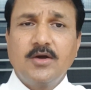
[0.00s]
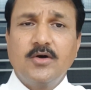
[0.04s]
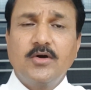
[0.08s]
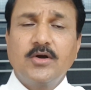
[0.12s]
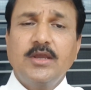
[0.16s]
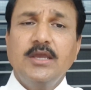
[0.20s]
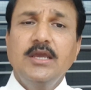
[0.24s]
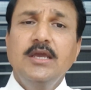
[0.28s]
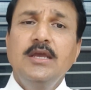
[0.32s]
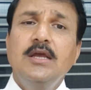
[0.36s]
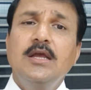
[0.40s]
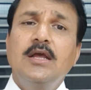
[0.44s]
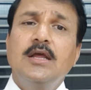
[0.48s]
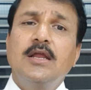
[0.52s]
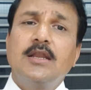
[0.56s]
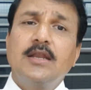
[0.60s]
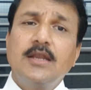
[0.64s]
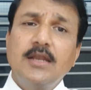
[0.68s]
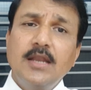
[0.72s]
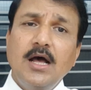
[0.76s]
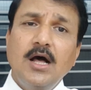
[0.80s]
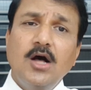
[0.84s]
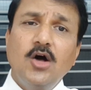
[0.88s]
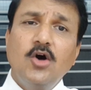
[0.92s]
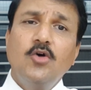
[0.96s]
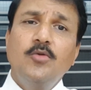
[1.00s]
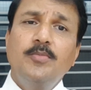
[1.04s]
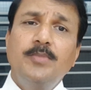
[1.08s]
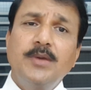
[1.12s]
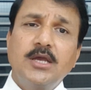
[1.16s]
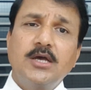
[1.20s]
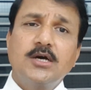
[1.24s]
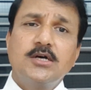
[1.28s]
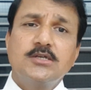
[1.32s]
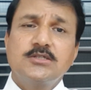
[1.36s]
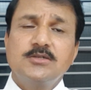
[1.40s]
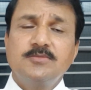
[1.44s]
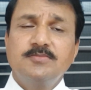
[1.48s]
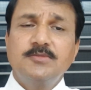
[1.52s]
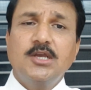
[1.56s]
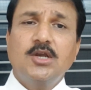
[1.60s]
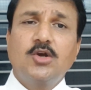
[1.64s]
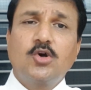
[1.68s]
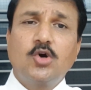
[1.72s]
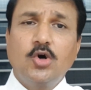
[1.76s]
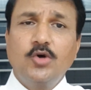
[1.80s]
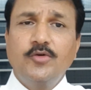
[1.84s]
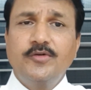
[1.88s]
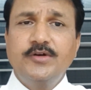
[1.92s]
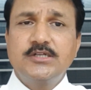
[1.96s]
Okay, now because of the
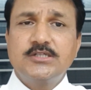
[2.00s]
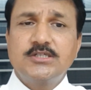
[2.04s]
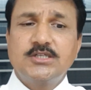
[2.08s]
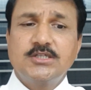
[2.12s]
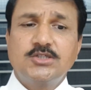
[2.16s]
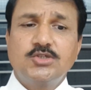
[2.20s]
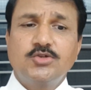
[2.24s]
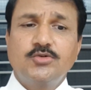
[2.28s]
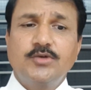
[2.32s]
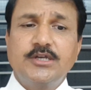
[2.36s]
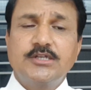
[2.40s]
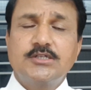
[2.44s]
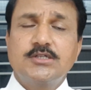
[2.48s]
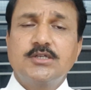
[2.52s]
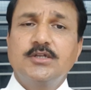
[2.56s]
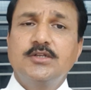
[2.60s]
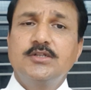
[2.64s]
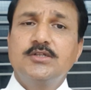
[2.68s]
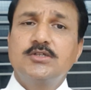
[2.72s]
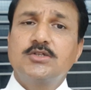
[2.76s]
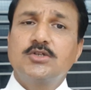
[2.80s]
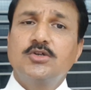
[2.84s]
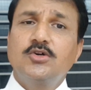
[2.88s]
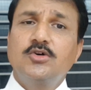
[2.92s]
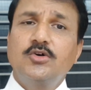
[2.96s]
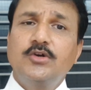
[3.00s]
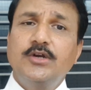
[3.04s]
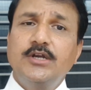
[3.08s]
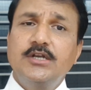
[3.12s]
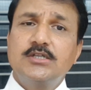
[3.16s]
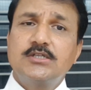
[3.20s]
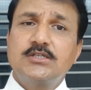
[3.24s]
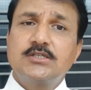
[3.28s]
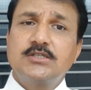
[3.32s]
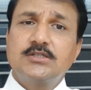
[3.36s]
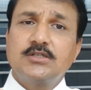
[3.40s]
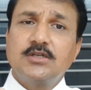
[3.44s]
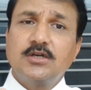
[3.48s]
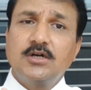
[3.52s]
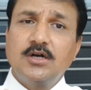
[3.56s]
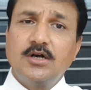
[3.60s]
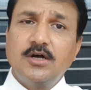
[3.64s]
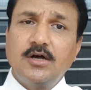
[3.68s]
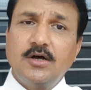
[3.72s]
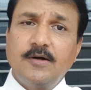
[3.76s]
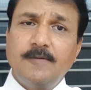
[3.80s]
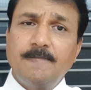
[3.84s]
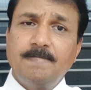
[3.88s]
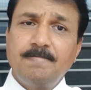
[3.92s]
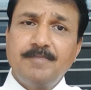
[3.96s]
COVID situation, so its
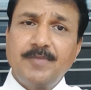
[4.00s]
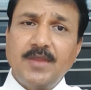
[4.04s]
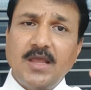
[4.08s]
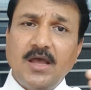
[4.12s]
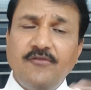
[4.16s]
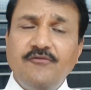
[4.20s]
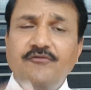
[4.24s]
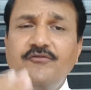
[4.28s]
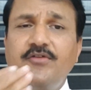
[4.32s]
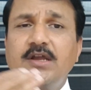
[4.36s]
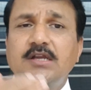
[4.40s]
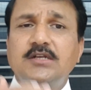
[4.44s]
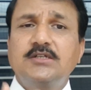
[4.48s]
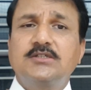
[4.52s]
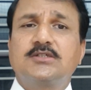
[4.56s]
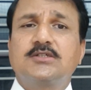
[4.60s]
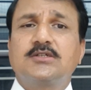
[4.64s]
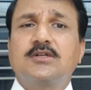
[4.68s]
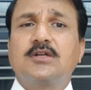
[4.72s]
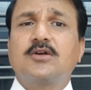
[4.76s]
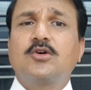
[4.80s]
um, effect, uh,